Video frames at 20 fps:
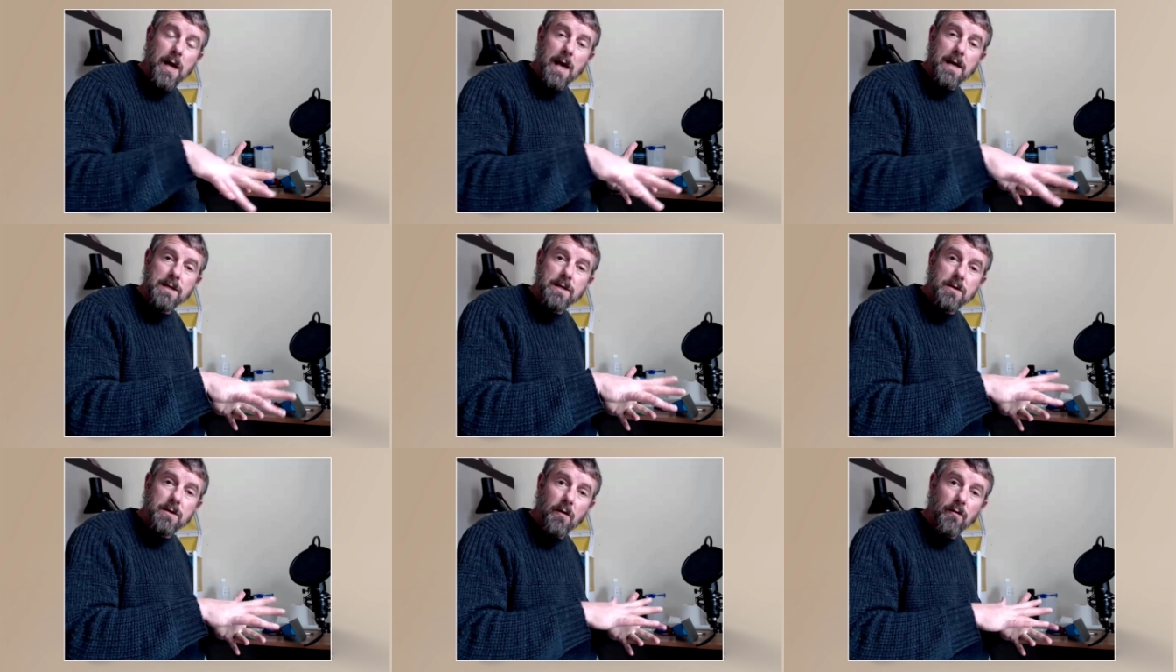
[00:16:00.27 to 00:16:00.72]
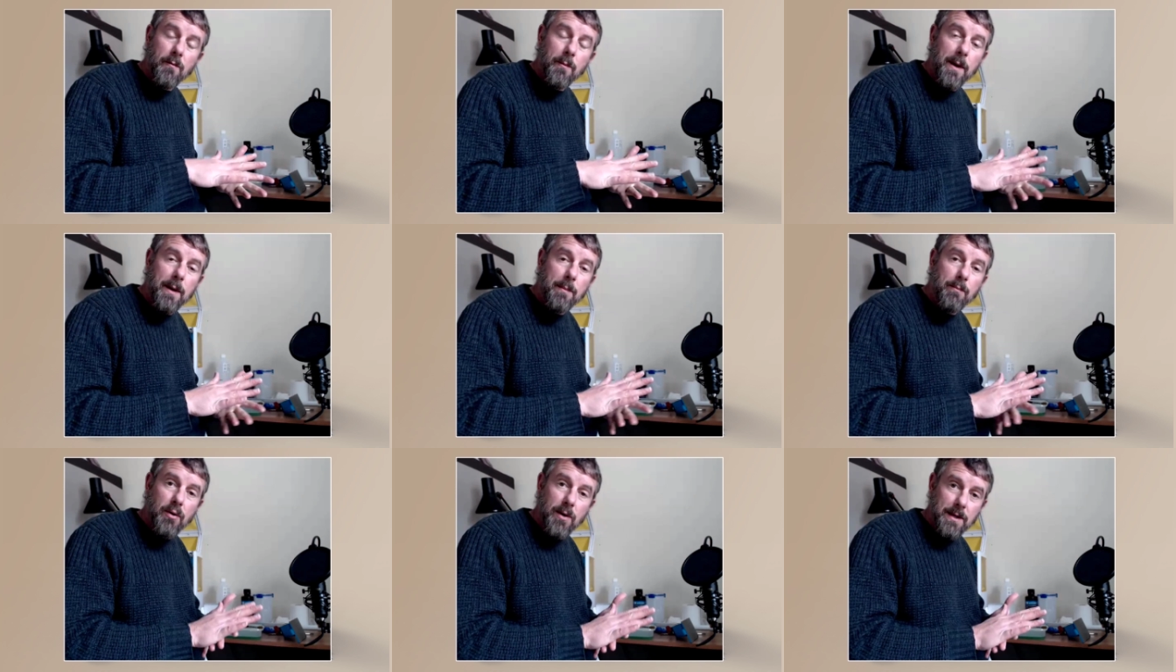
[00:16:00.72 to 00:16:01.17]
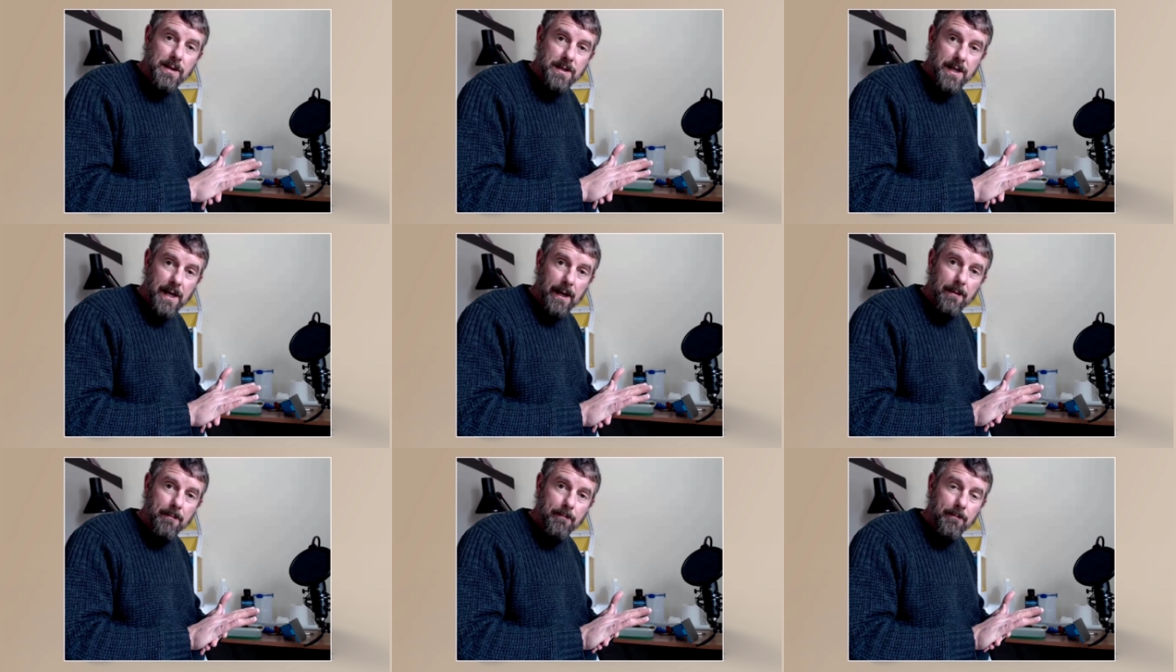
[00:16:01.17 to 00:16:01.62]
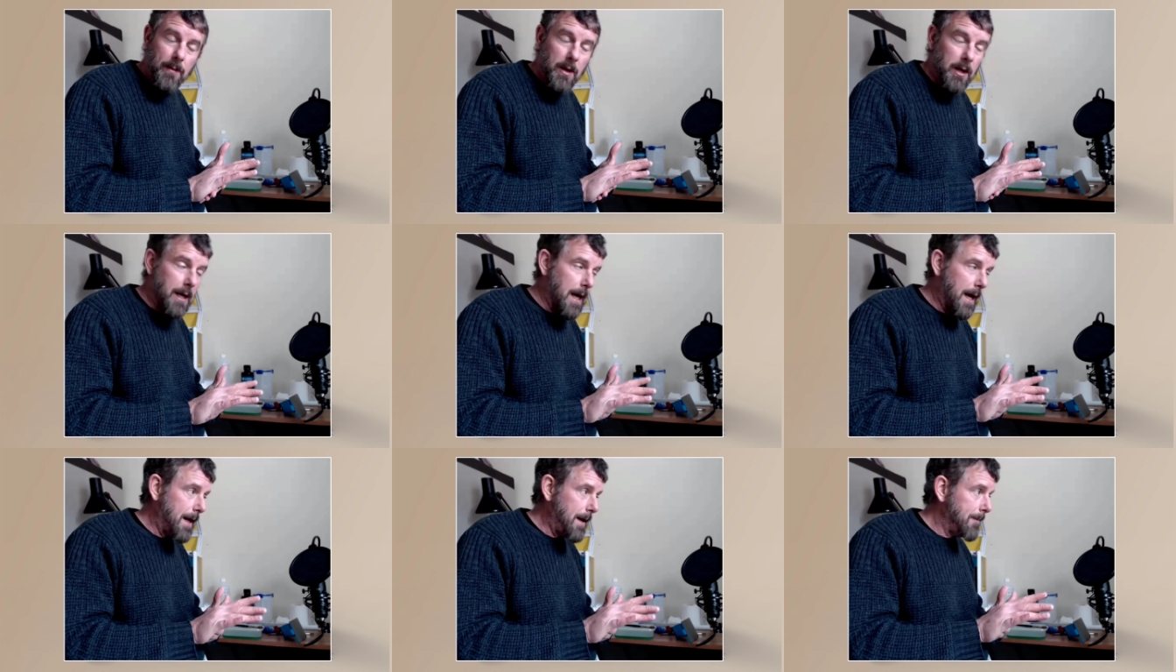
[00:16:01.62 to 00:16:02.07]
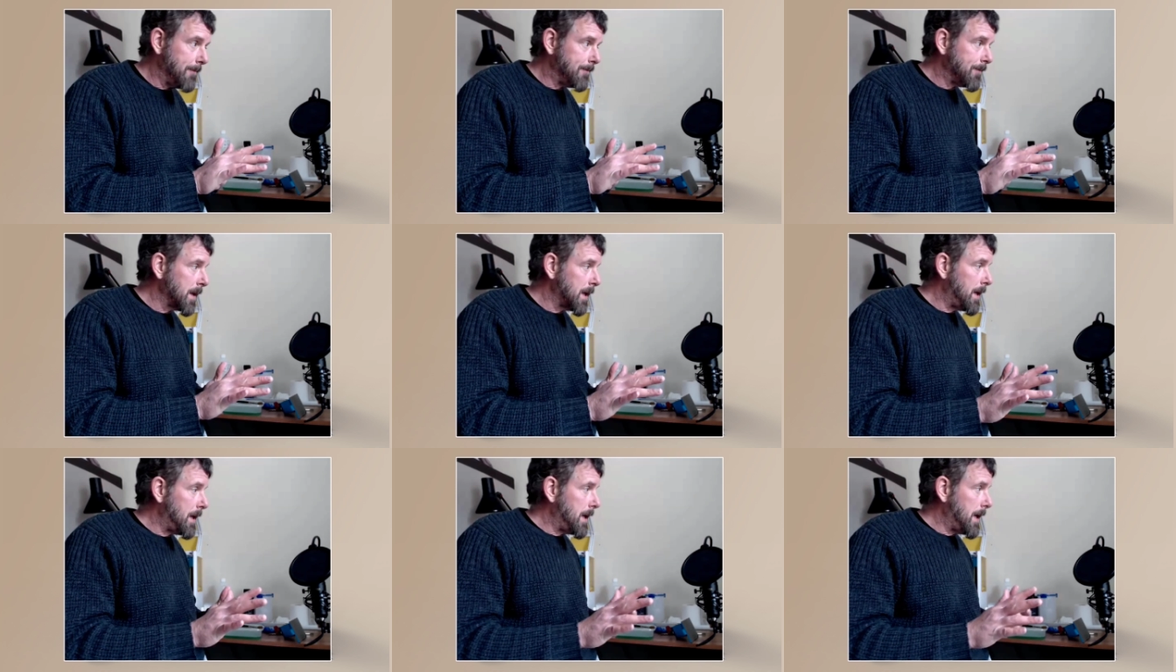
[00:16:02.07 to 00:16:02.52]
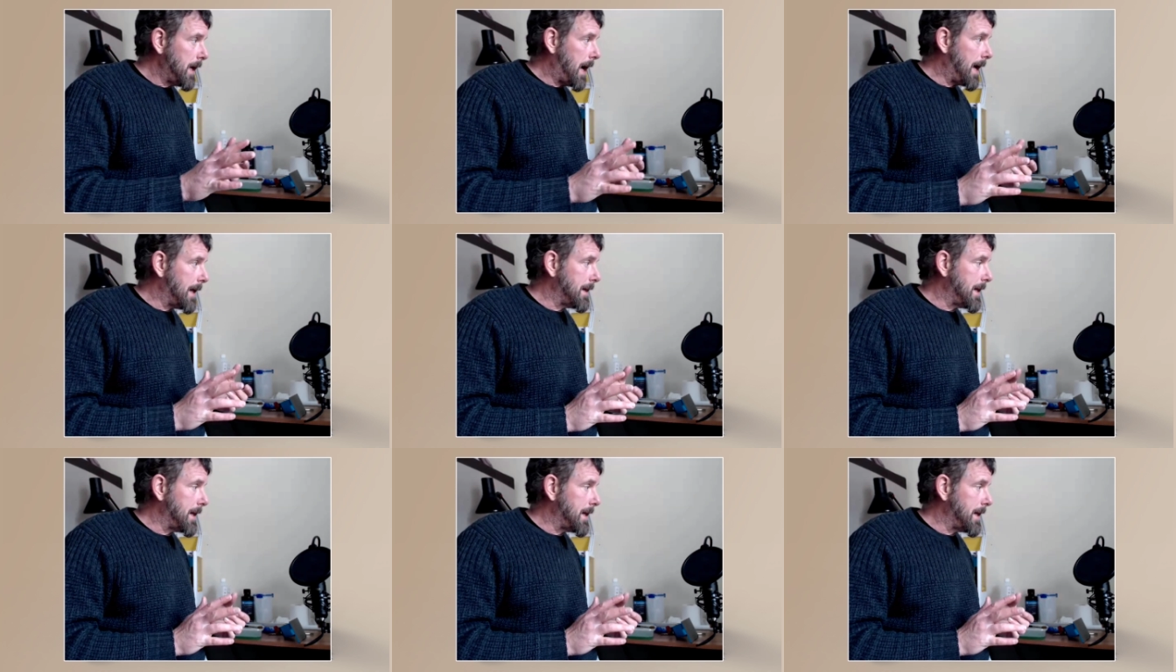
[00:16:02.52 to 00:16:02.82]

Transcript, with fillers: a process of me printing, okay?